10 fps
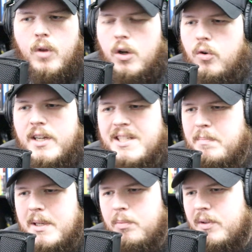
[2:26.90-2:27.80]
crazy
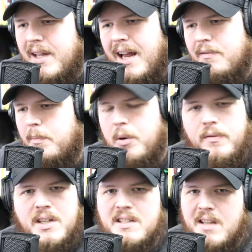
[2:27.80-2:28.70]
people that have the
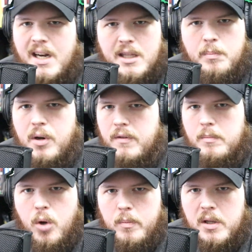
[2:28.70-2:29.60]
perfect design at the perfect
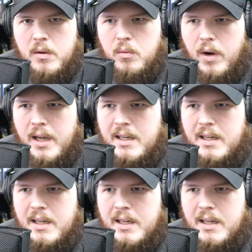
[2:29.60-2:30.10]
moment, right?